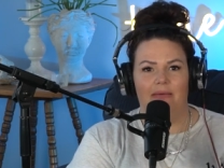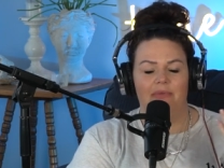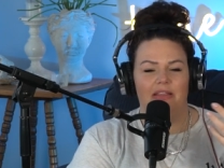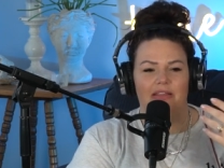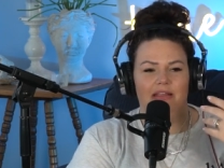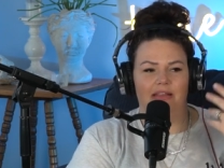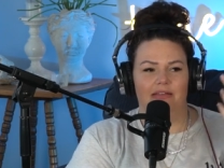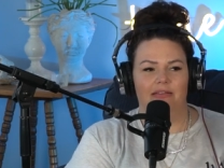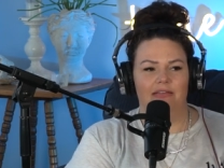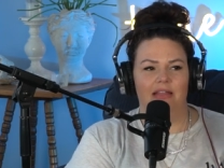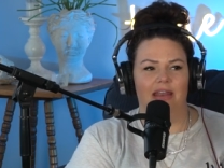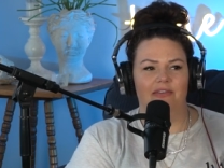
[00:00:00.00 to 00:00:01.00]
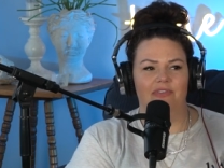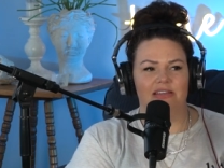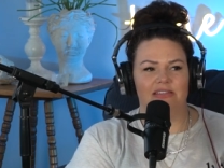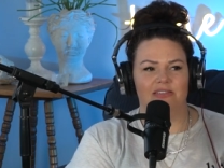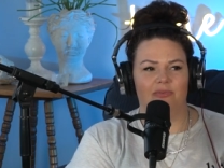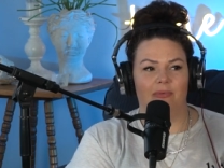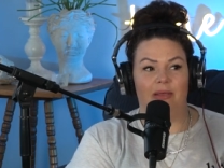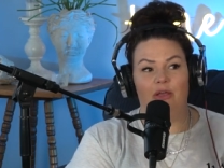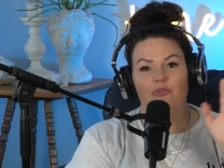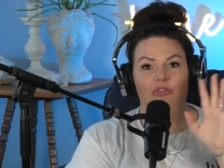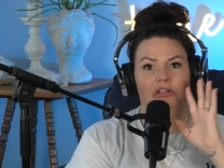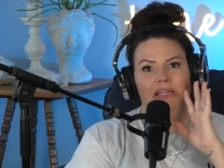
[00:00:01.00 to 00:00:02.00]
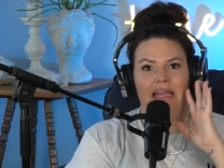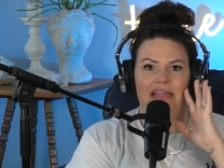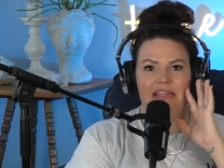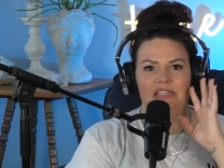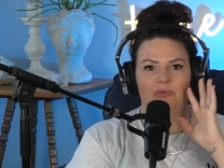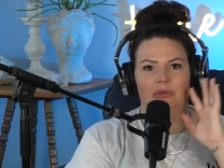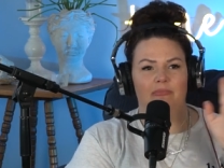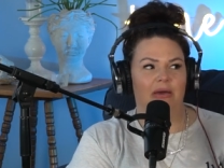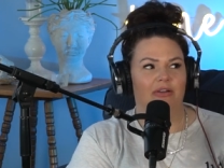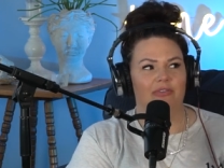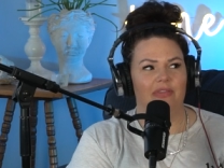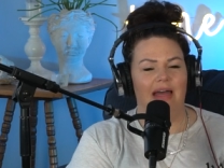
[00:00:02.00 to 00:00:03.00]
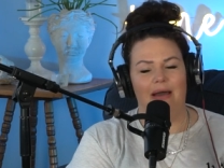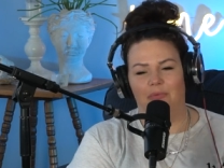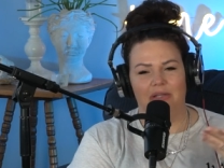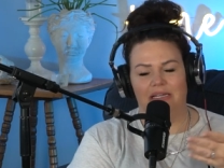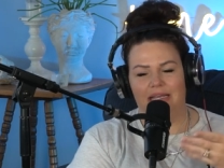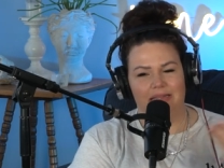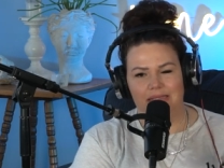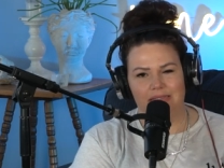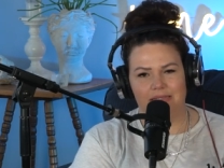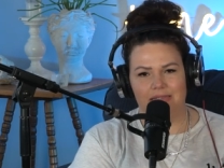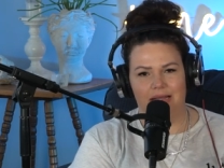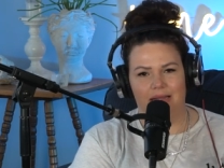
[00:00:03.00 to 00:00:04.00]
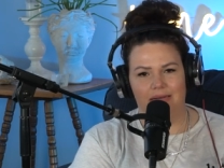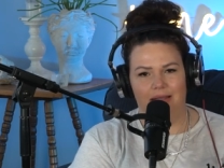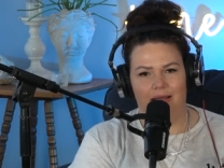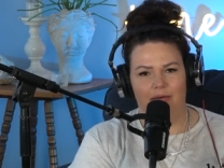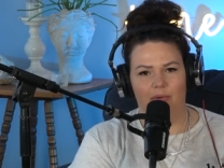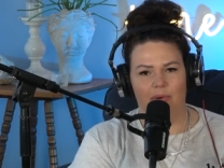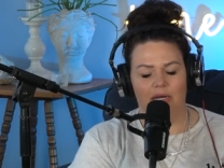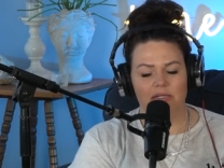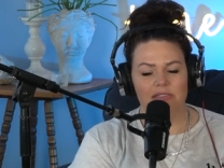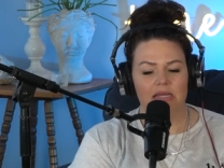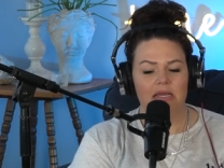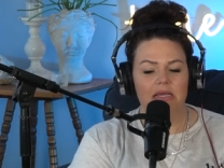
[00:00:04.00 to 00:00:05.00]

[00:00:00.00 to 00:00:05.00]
I'm like none of this is where I'm like, ooh, they'll like this one better than that one. Like this is not how it works.